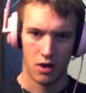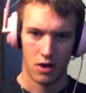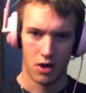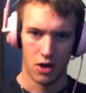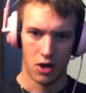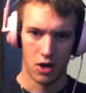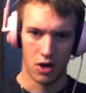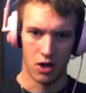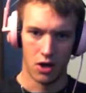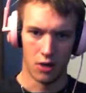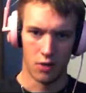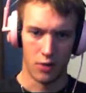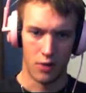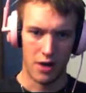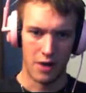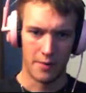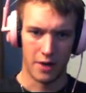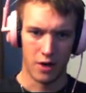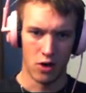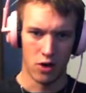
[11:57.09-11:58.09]
Uh, where
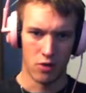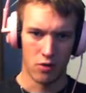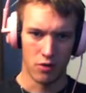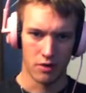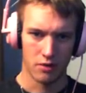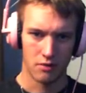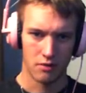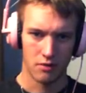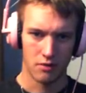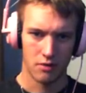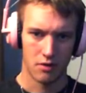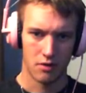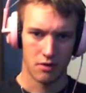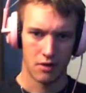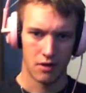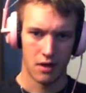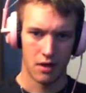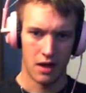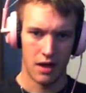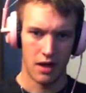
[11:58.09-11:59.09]
am I going?
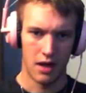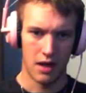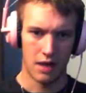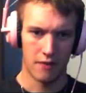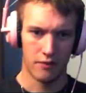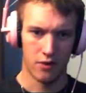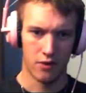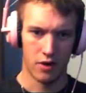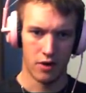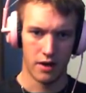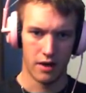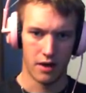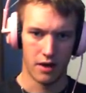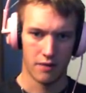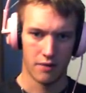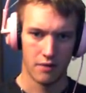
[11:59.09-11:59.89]
I have no idea.